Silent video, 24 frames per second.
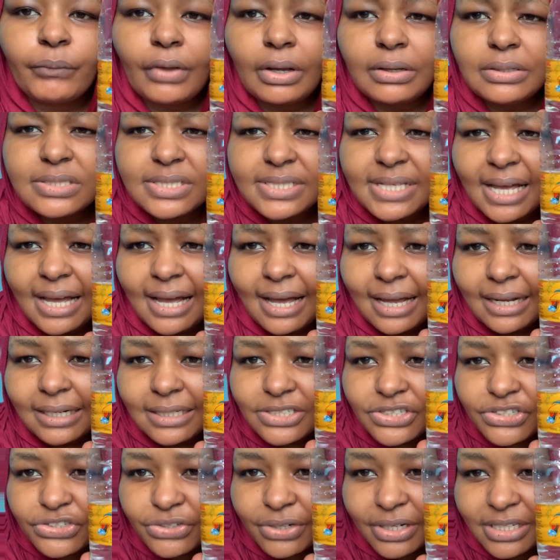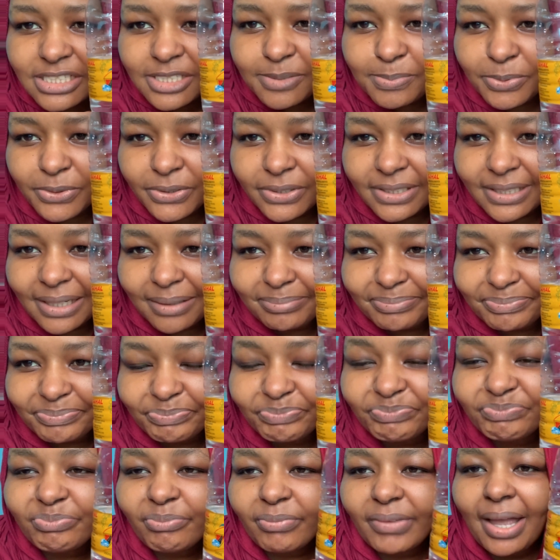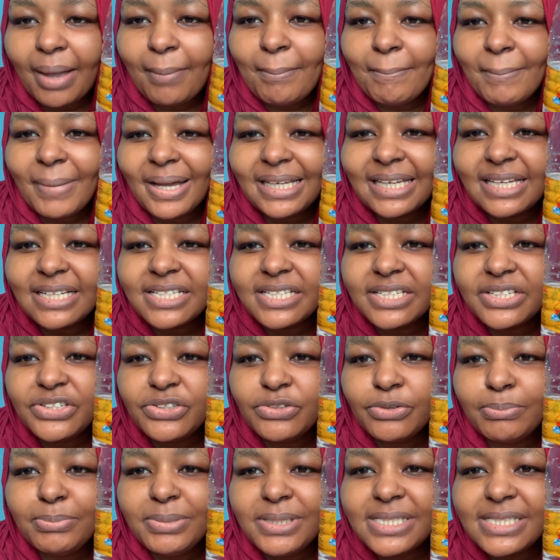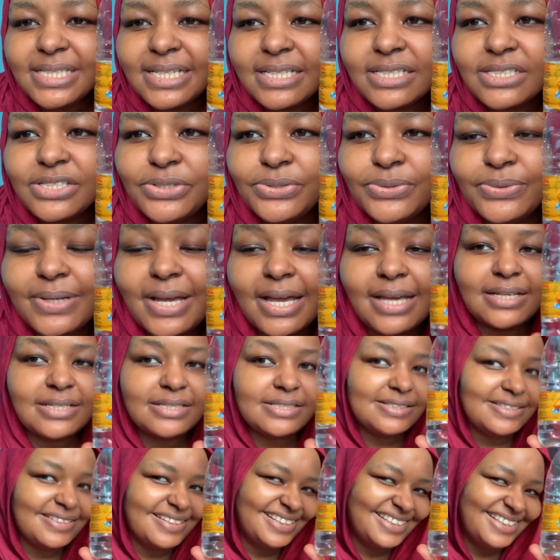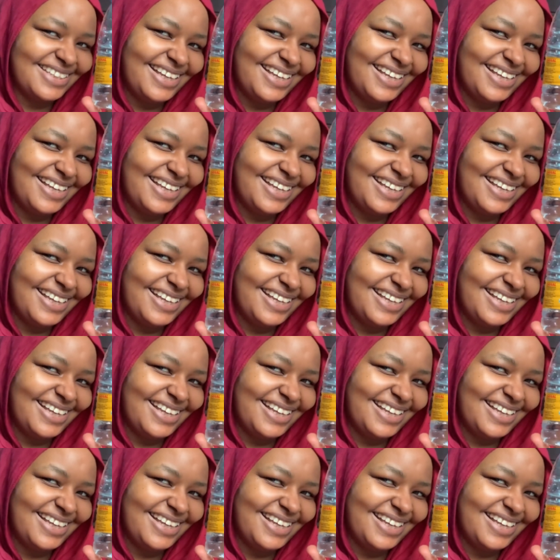Sahal Transport. I'm marketing your business, you guys.